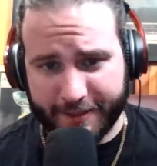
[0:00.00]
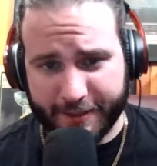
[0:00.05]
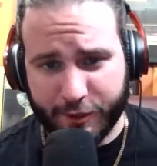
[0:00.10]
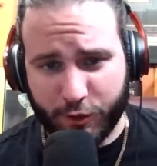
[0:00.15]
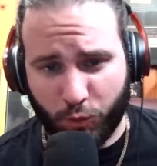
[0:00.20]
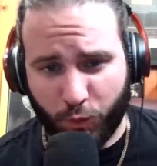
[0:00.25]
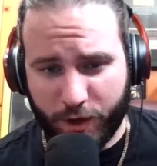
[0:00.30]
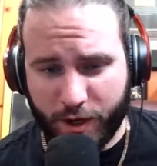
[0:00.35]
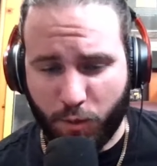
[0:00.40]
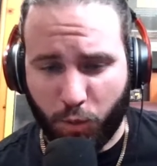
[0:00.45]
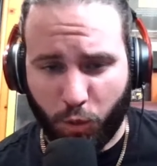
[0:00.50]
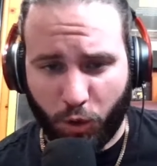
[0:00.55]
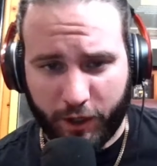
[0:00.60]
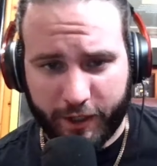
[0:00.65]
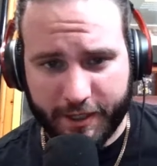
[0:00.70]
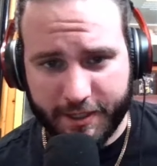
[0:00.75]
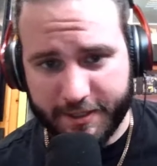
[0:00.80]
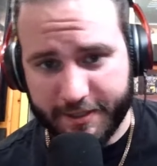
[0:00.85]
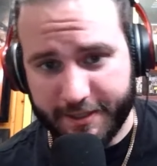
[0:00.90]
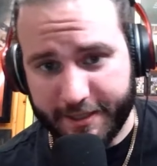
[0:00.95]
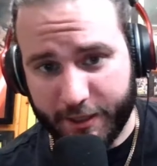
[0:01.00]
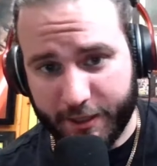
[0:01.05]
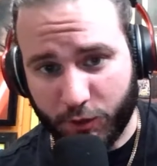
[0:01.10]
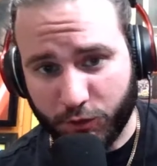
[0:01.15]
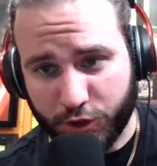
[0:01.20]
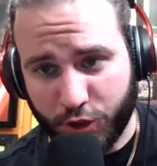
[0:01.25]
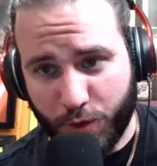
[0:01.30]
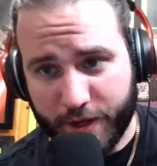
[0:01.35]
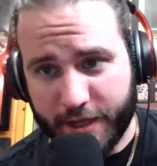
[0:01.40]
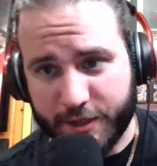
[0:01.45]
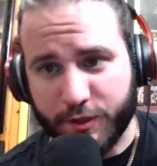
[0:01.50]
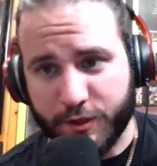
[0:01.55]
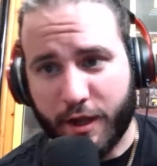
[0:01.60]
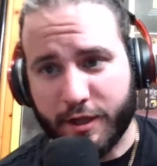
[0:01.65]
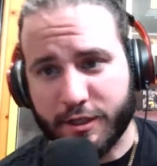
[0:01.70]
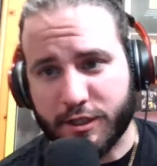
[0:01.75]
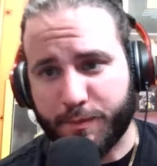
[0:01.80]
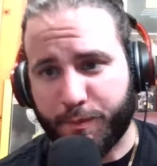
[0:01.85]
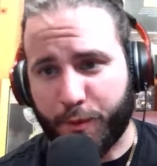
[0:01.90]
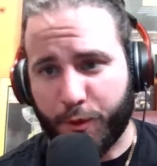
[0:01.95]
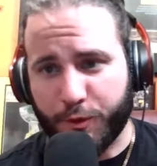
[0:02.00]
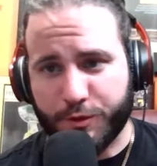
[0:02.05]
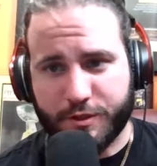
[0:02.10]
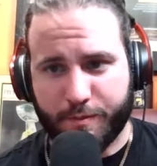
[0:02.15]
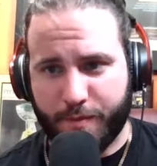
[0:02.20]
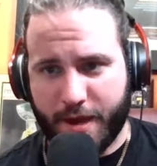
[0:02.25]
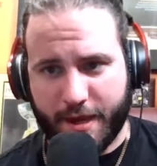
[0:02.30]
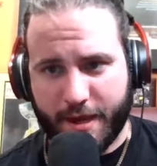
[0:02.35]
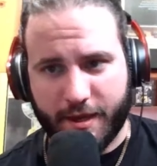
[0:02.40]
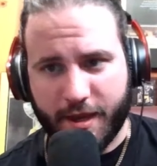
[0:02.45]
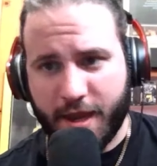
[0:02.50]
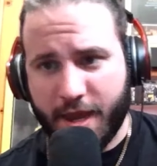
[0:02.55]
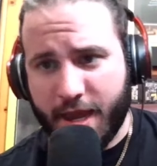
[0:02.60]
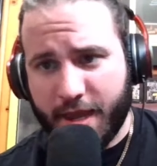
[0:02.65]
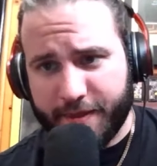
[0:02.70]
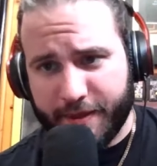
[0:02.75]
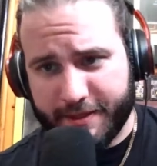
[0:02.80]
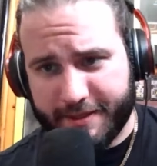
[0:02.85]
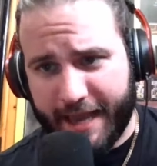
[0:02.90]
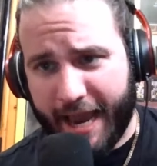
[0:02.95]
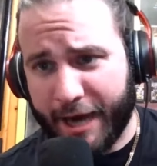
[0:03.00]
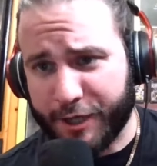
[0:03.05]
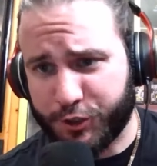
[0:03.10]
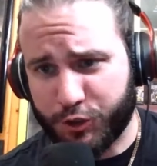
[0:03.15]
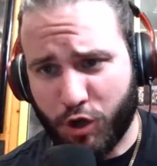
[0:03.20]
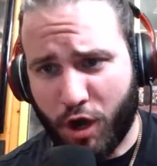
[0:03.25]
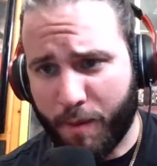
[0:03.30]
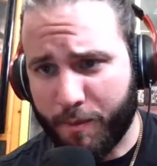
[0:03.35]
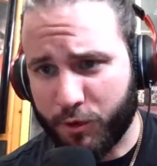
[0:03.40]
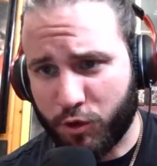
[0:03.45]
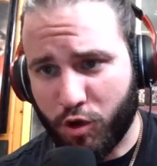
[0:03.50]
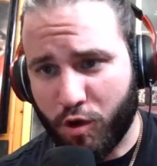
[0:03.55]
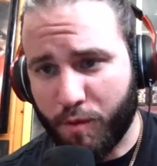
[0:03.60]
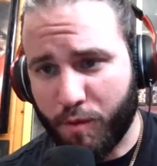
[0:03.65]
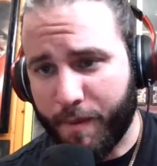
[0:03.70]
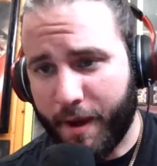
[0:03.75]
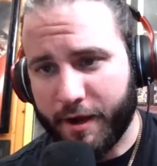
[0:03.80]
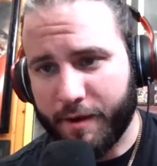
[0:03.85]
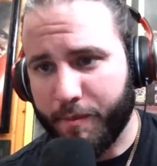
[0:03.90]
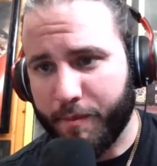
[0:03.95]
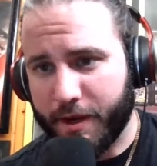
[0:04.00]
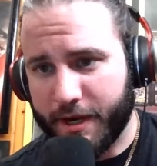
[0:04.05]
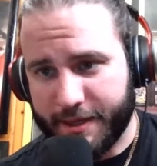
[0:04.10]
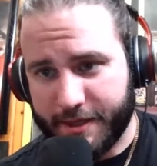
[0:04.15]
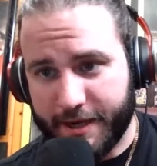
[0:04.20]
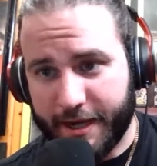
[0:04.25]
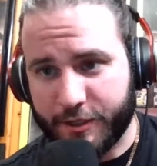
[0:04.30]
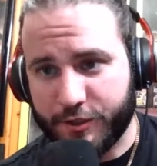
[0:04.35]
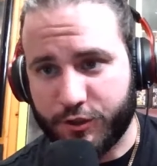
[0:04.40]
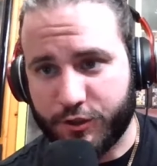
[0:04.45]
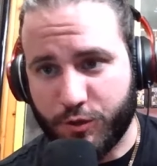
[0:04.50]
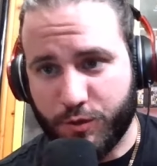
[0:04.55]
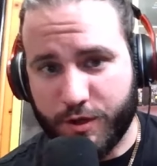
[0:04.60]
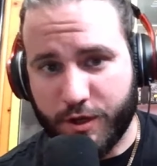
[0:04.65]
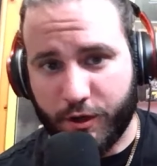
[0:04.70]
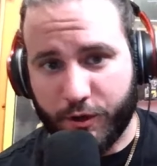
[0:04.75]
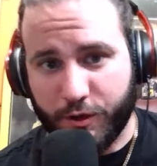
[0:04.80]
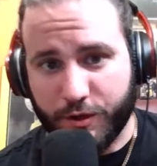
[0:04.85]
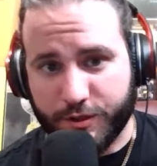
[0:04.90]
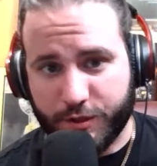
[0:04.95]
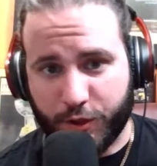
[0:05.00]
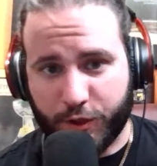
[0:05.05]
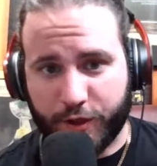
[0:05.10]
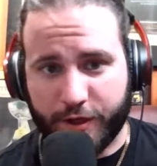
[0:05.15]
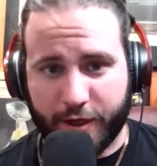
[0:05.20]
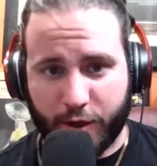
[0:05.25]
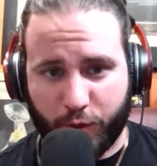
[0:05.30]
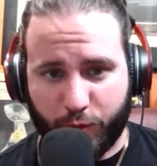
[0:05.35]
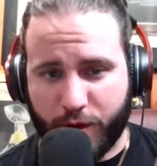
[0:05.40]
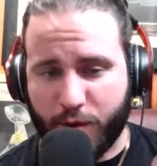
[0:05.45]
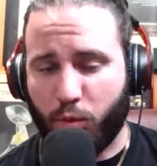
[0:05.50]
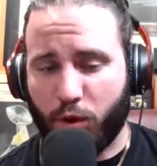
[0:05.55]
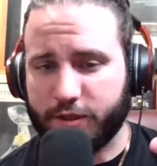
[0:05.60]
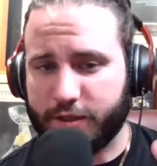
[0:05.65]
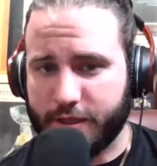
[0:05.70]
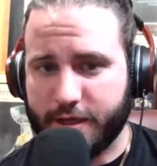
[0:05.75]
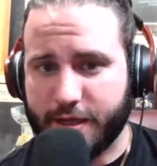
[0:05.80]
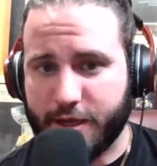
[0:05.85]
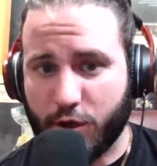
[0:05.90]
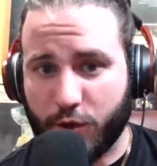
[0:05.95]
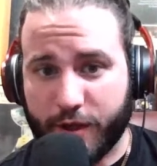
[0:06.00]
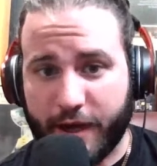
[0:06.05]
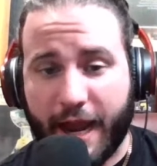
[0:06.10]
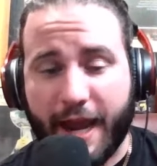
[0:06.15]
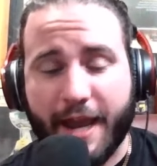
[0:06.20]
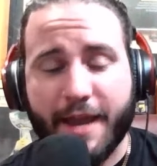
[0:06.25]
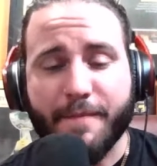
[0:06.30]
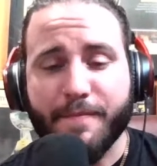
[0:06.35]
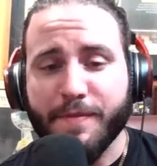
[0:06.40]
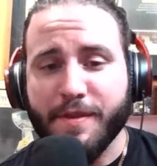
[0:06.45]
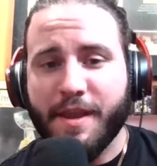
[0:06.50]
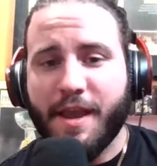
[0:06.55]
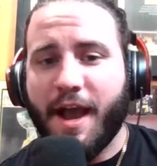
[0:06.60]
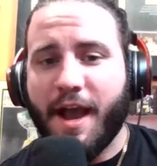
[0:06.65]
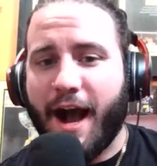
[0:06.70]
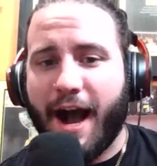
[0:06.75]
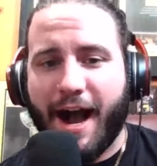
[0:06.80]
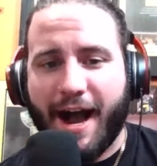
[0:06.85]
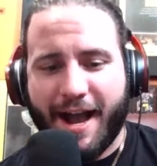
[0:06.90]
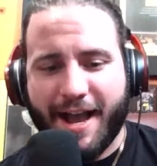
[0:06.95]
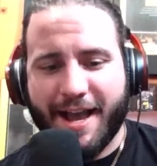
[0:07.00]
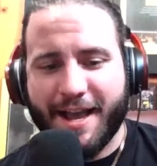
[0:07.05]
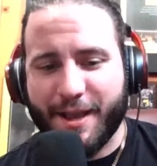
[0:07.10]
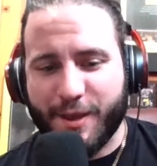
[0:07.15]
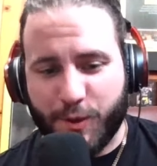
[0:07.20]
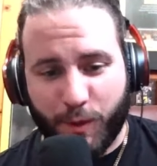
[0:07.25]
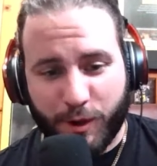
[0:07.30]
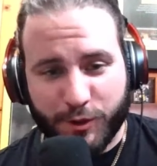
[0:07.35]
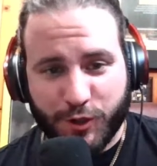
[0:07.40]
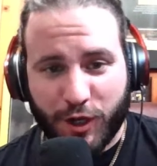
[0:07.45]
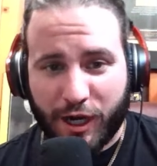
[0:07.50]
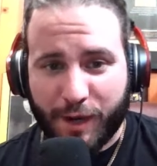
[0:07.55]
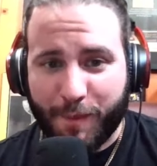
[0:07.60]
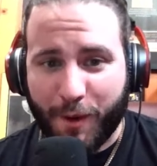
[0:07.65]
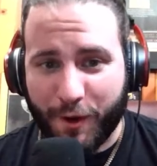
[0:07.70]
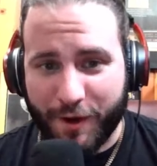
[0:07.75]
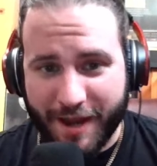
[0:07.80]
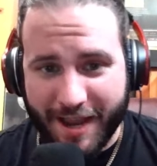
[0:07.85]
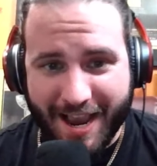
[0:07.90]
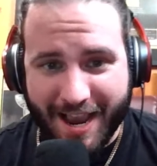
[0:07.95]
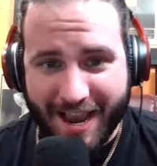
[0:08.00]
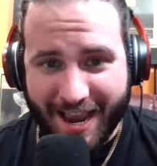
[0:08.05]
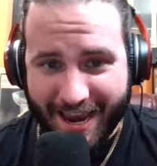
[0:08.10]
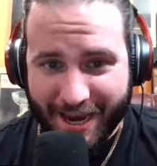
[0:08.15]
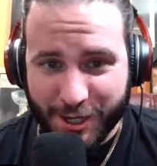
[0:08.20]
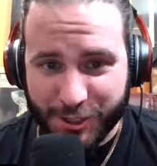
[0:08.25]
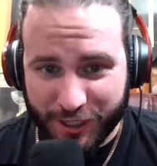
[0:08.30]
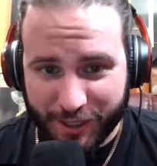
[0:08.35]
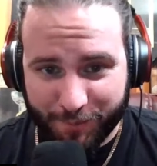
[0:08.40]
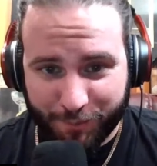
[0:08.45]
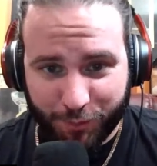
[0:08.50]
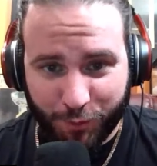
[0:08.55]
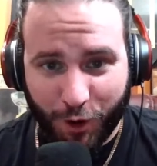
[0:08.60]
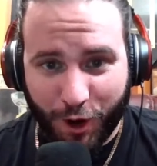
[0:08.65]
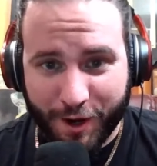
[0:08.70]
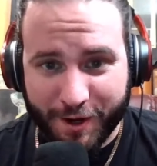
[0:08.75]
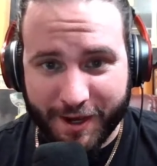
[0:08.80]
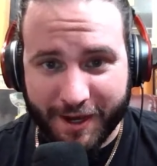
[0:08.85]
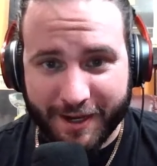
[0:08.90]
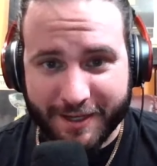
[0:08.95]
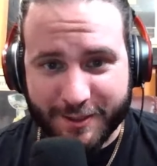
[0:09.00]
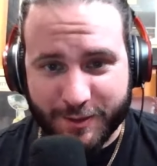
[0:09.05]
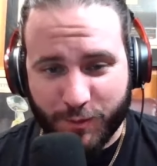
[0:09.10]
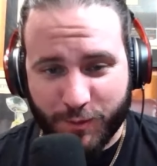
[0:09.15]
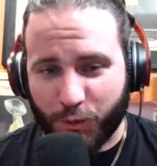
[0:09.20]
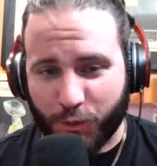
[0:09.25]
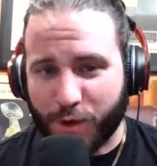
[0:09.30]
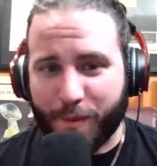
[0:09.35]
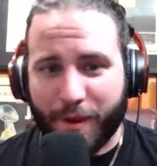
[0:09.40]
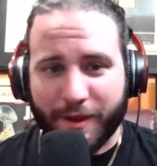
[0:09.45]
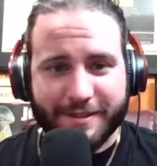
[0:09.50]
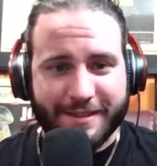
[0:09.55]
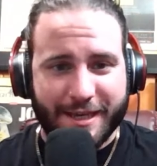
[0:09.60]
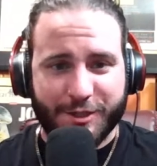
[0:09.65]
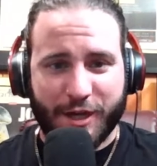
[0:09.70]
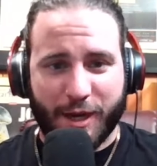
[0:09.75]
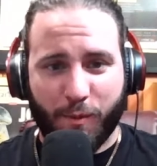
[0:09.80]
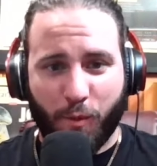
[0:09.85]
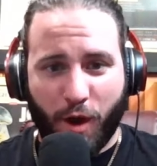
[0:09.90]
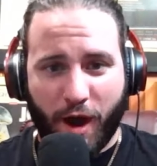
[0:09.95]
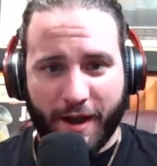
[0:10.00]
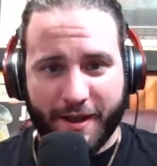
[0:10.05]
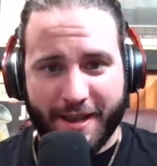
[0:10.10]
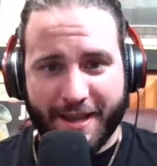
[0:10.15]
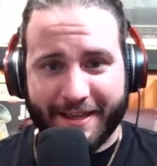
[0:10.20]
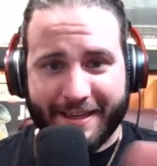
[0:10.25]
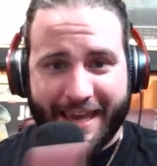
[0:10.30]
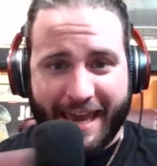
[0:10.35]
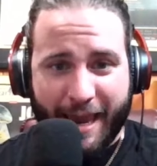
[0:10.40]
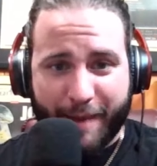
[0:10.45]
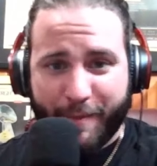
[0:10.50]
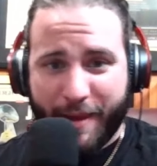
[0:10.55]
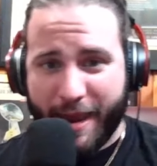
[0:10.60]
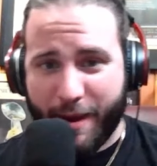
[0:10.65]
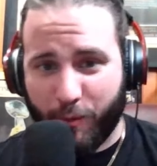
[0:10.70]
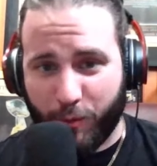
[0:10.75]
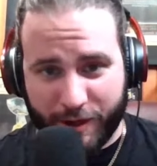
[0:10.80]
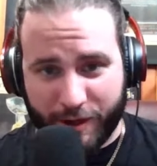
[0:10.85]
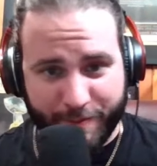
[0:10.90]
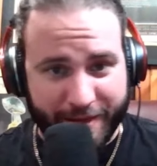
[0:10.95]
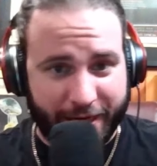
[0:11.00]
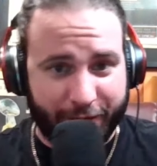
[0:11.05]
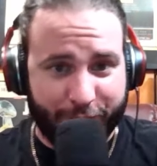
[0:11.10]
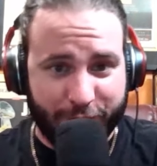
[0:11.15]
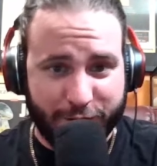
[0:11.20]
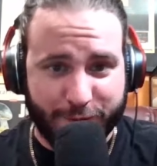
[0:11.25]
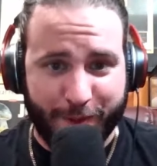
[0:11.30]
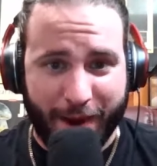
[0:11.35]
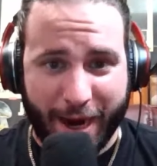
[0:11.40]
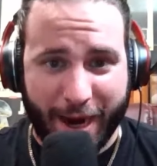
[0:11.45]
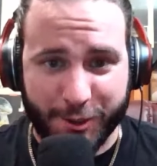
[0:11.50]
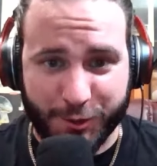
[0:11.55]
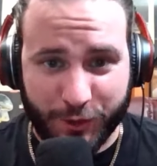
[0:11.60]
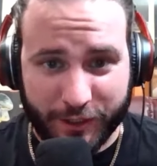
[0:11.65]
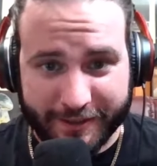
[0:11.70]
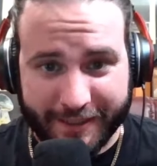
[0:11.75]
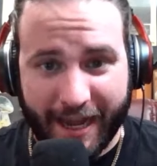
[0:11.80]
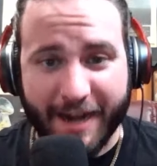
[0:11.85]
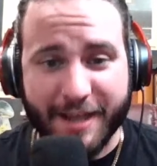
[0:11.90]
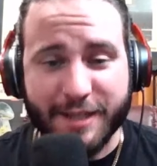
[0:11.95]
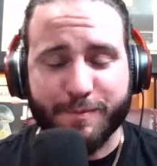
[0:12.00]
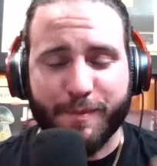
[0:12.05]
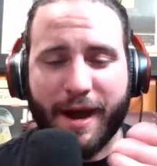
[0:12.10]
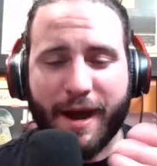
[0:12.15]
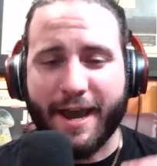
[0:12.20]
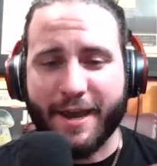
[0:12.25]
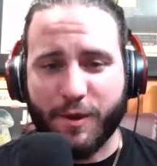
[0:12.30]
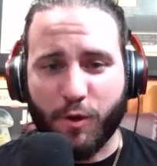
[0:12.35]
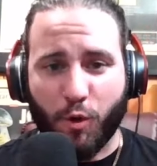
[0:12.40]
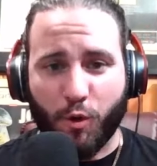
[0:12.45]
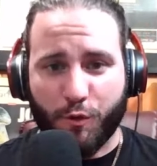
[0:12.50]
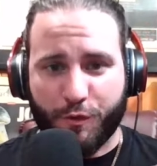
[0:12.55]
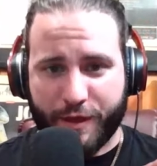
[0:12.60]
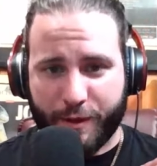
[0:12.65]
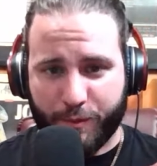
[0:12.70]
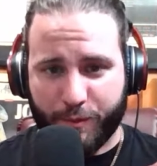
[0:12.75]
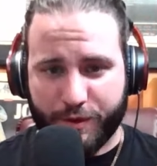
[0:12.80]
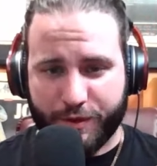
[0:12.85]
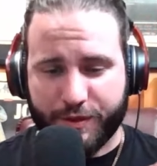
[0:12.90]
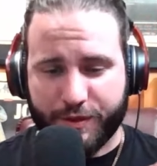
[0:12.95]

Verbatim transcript: to rework his deal too, and he's not supposed to make this astronomical amount of money the next two years. They're going to rework the deal. And I, you want to talk about aging products? What about T J Watt and Cam Heyward and Minkah Fitzpatrick? That is my whole thing